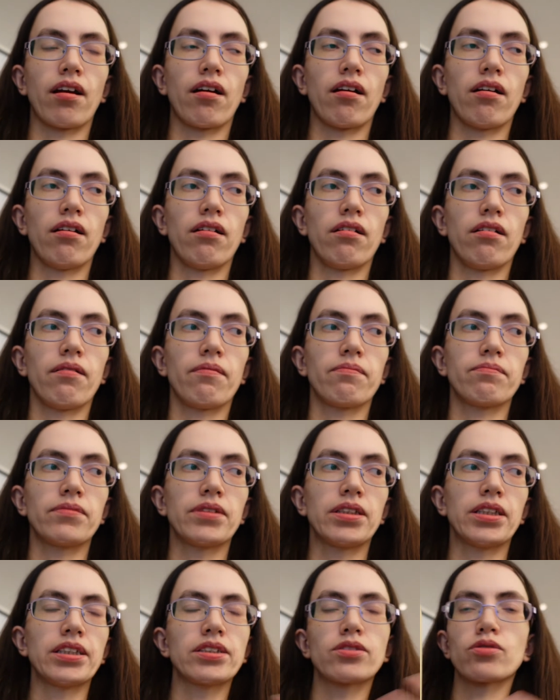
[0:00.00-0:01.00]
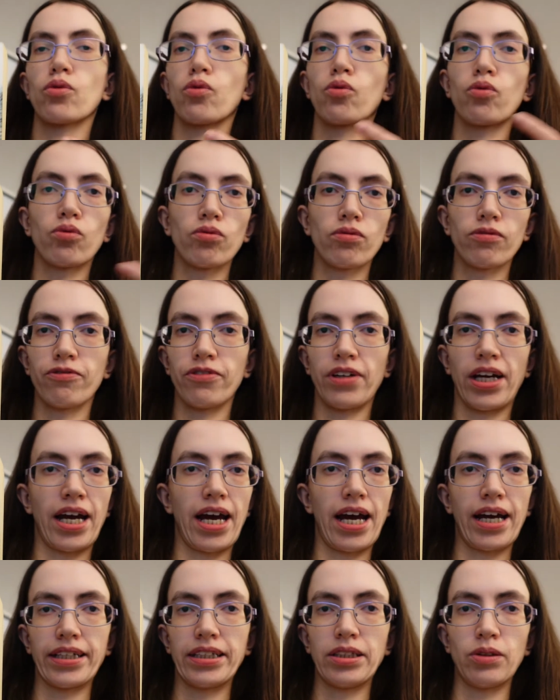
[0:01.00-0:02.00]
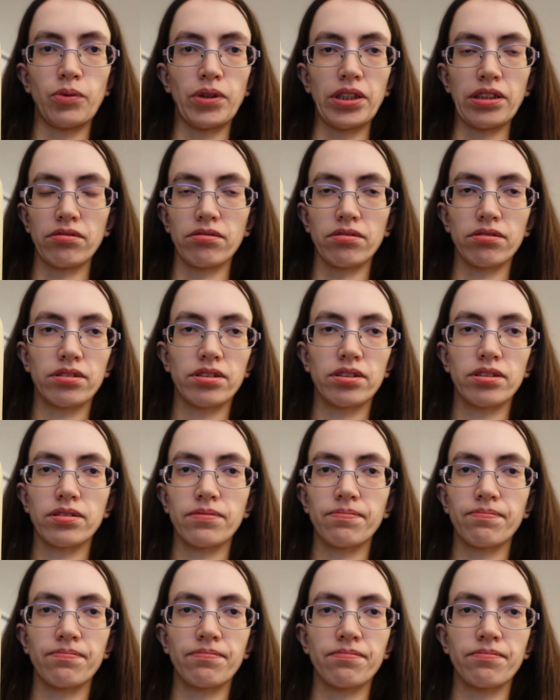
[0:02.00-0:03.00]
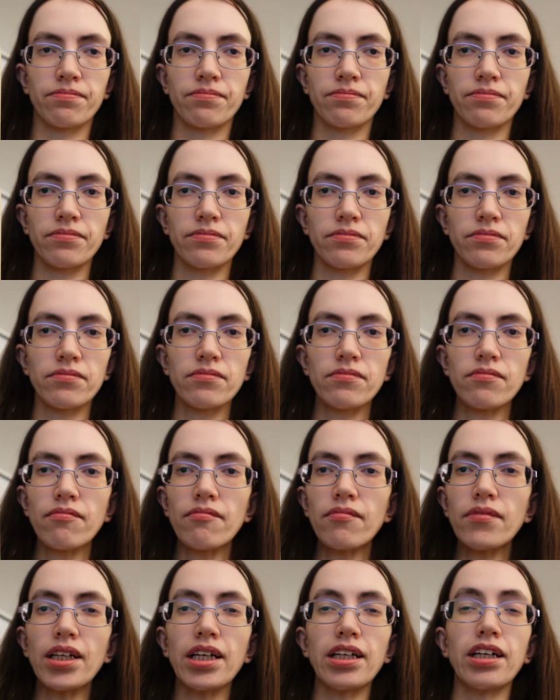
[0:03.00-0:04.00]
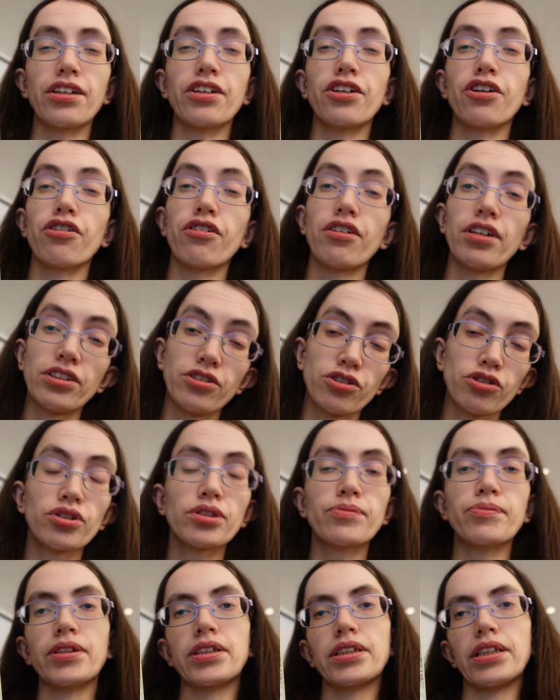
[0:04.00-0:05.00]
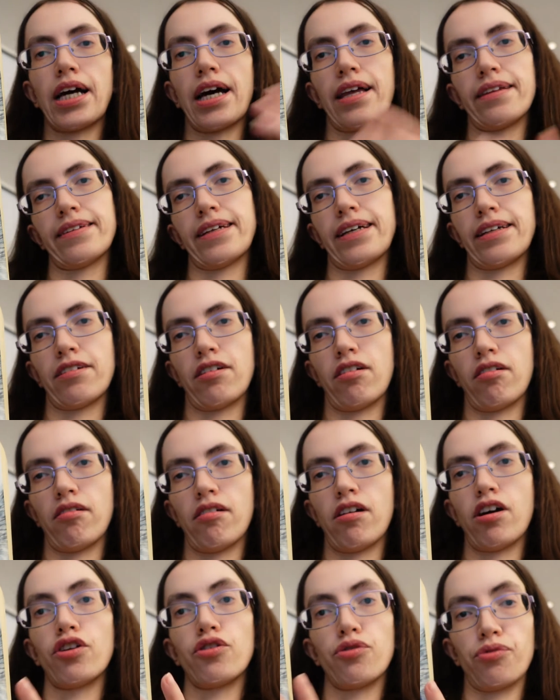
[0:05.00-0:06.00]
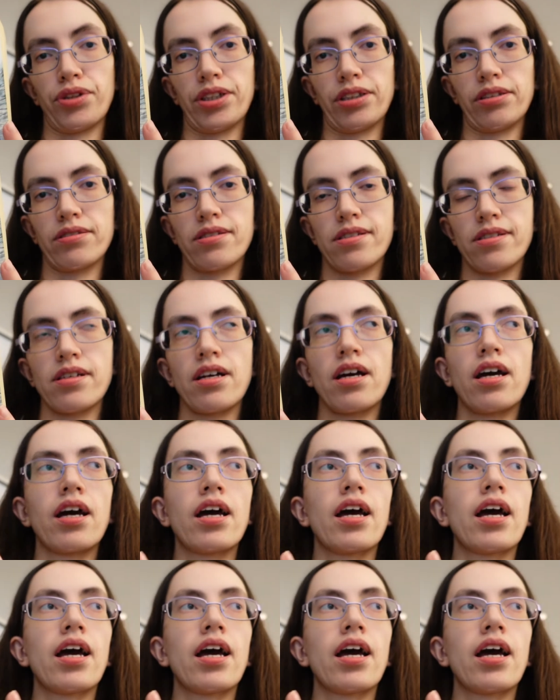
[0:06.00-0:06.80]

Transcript: it's all for Annie Wilkes and her enjoyment and then her annoyance.